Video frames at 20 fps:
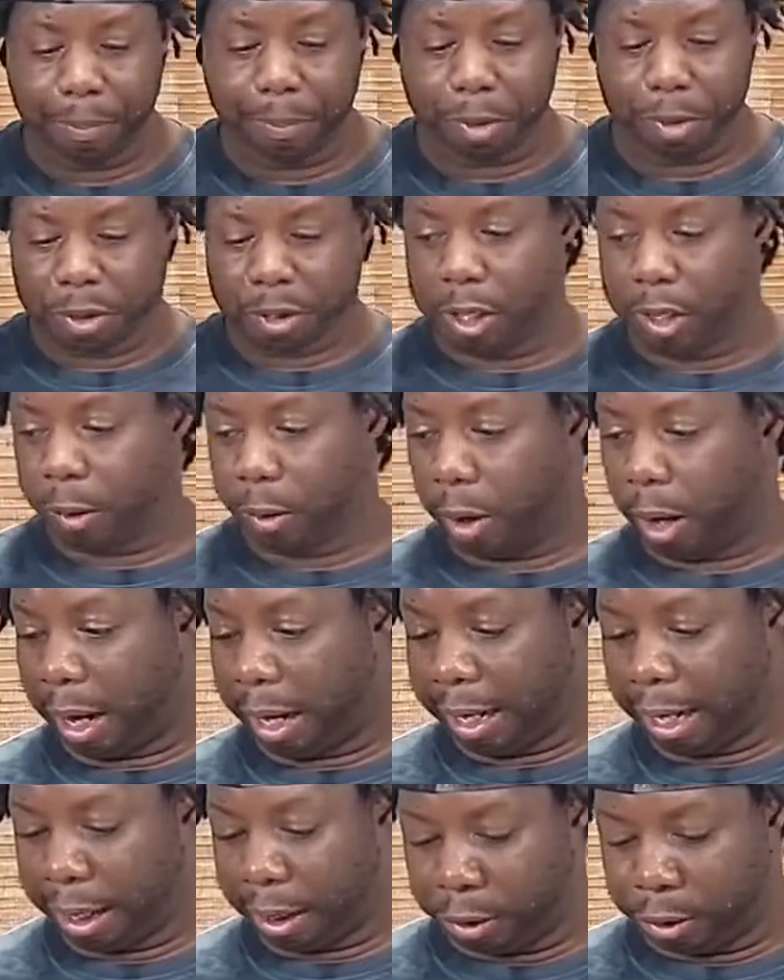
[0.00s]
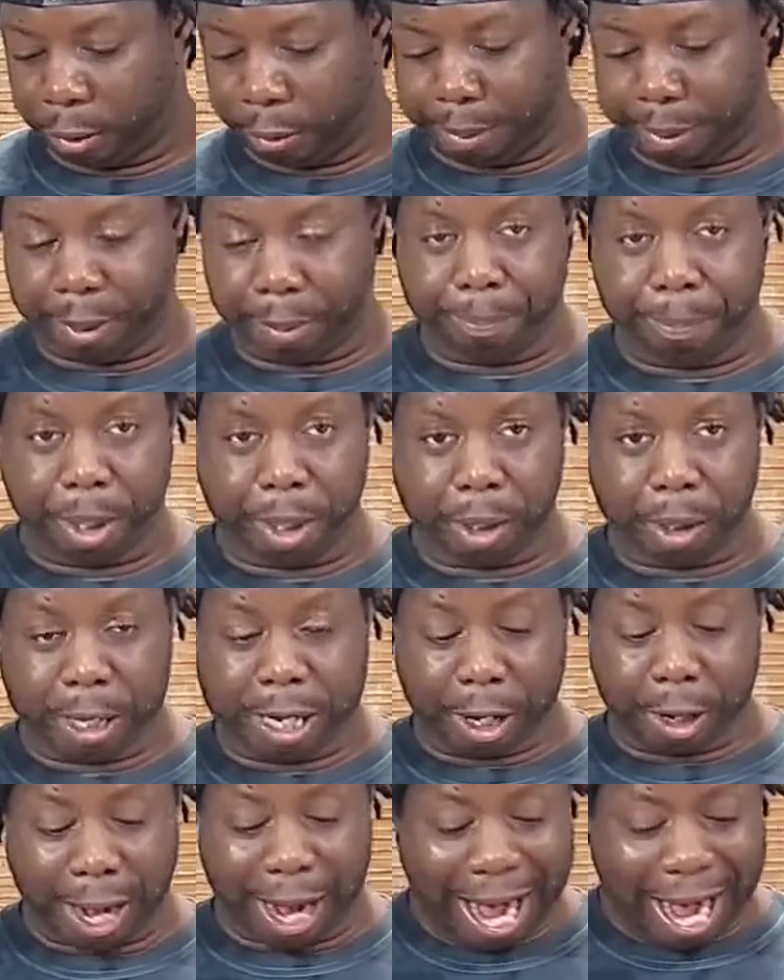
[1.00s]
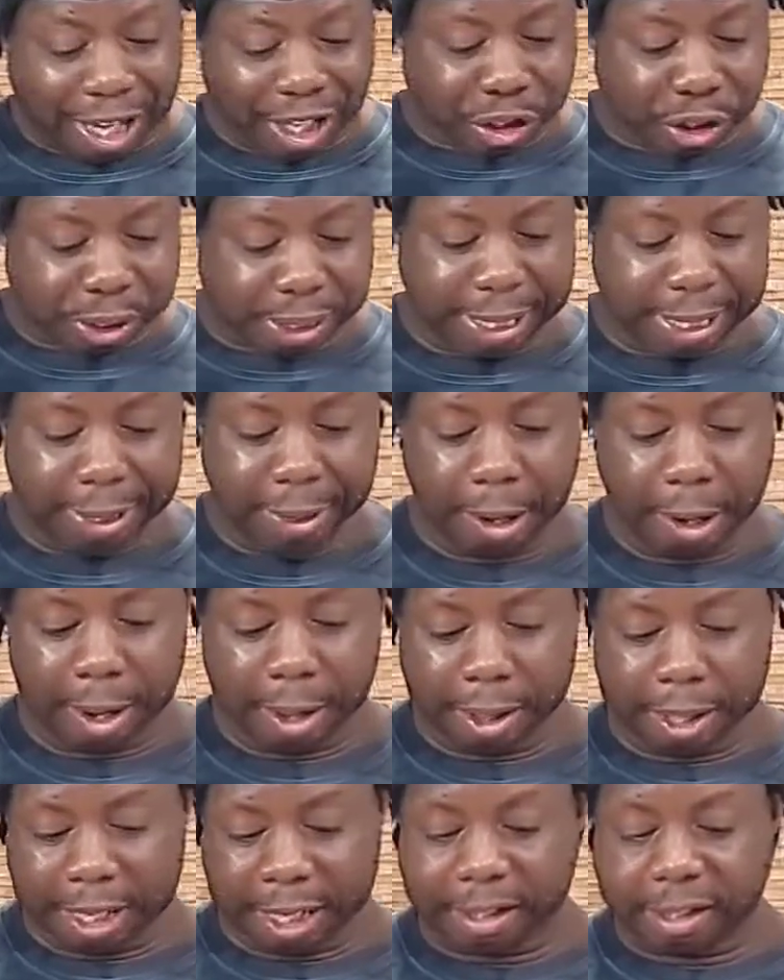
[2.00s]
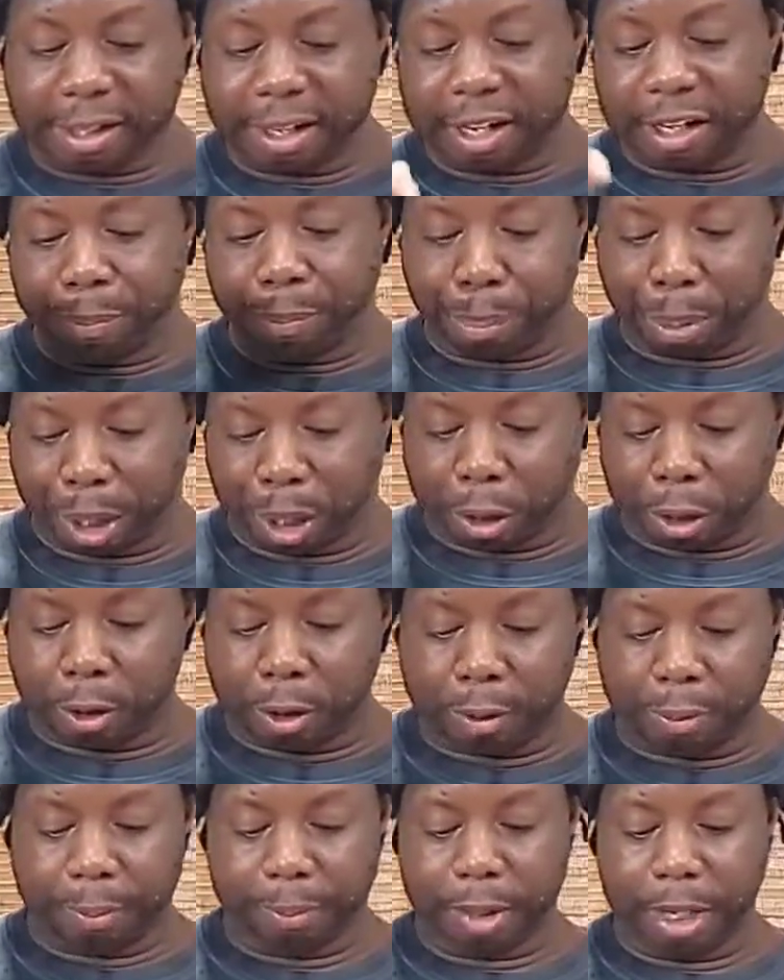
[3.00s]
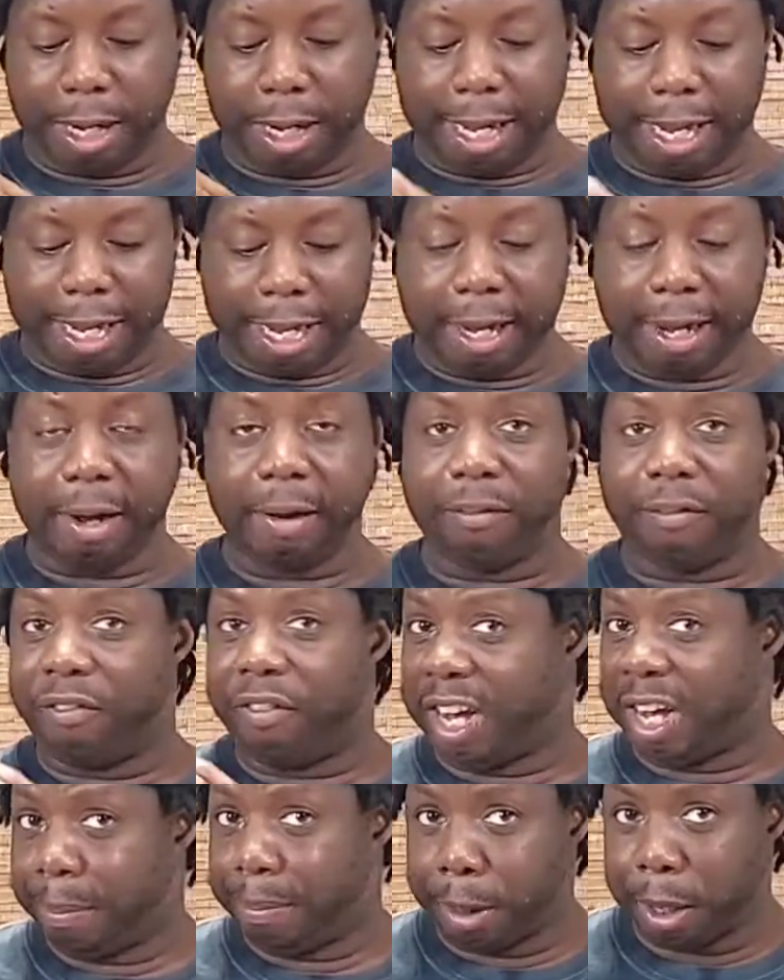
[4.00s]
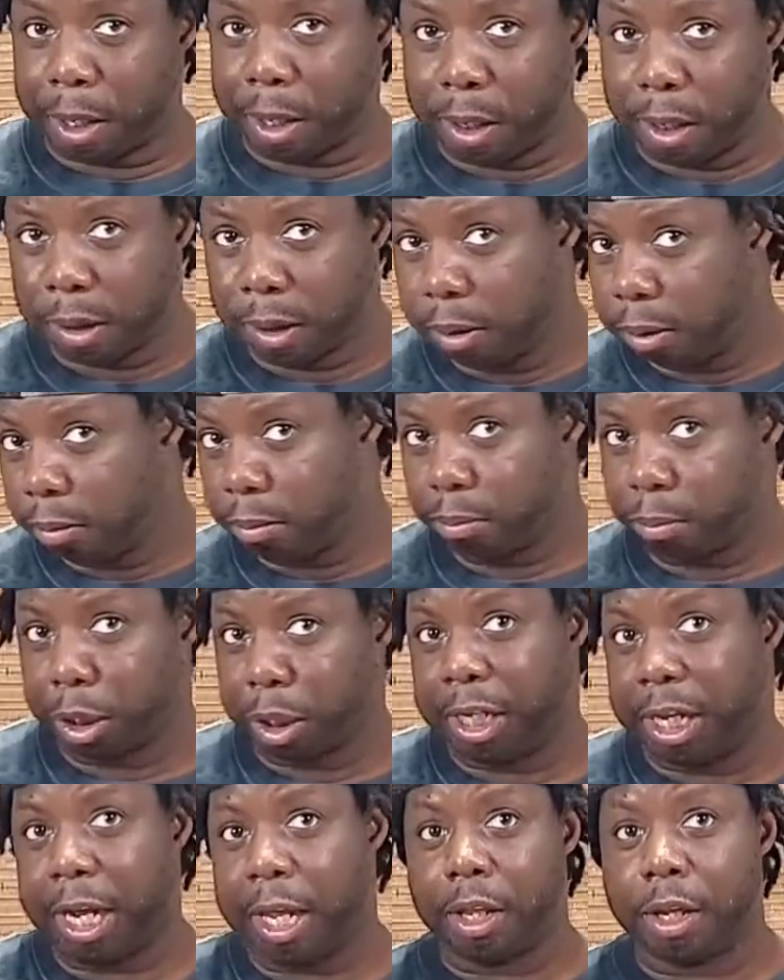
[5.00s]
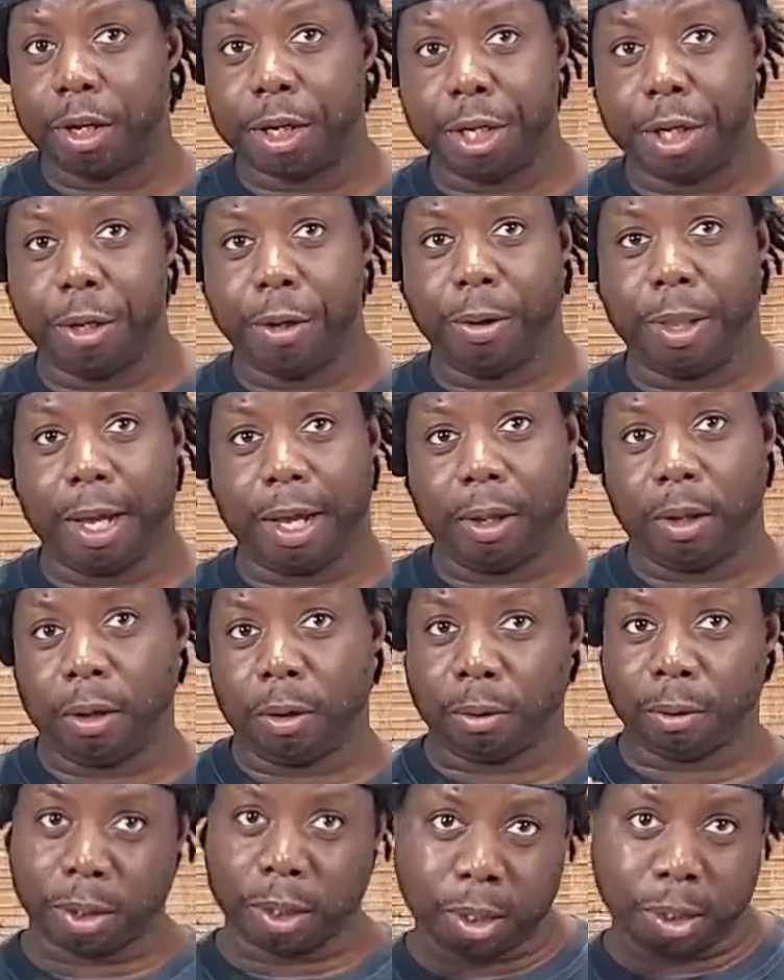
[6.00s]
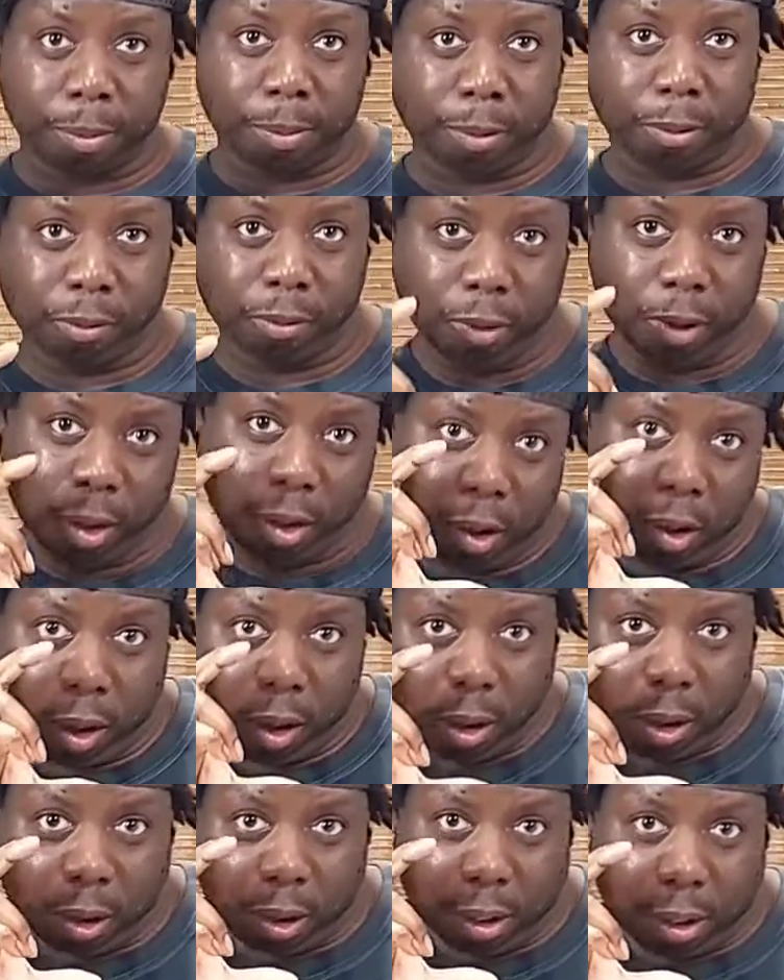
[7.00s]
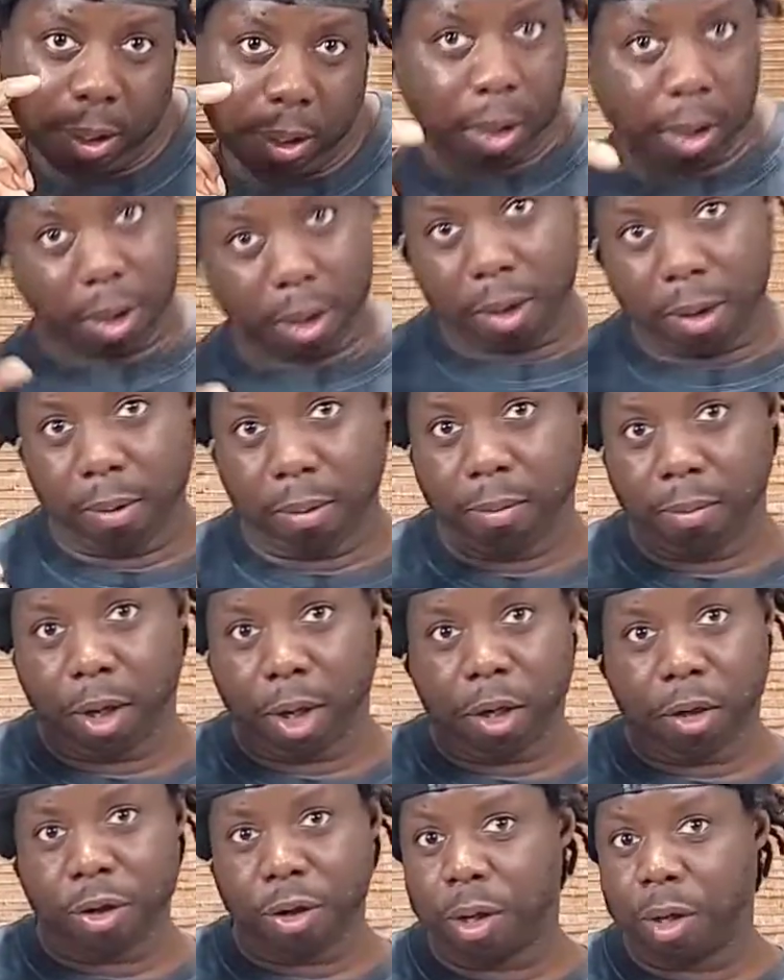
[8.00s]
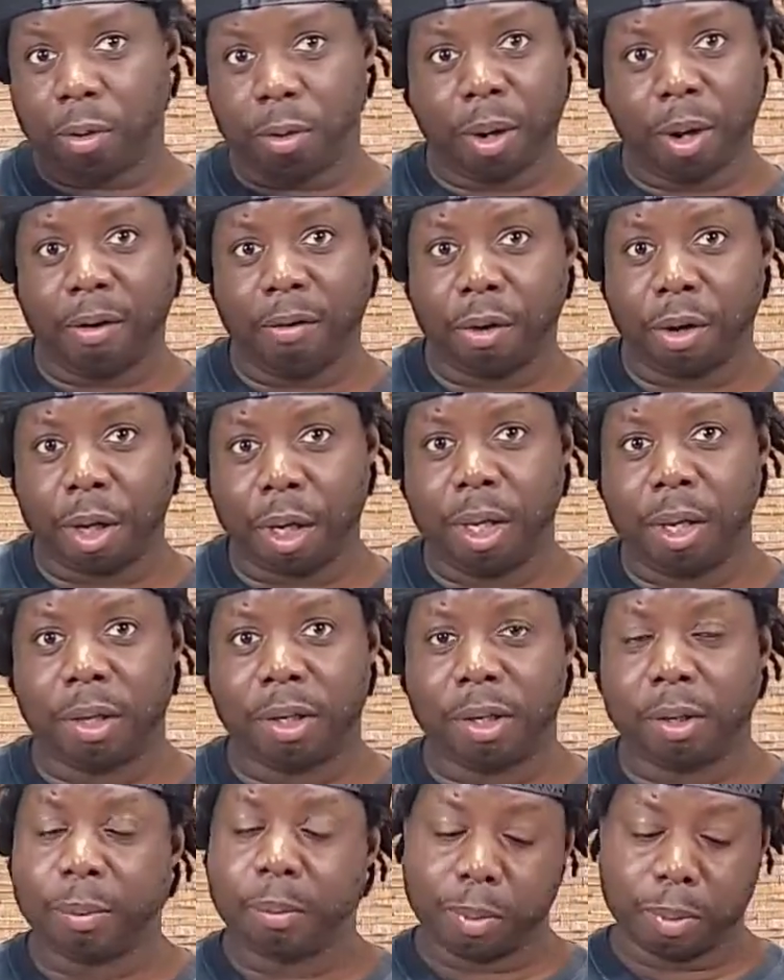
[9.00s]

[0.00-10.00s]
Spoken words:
So, I got a little bit of butter here. Actually, this is butter and fake butter put together. You know that little tub of like margarine or whatever it is?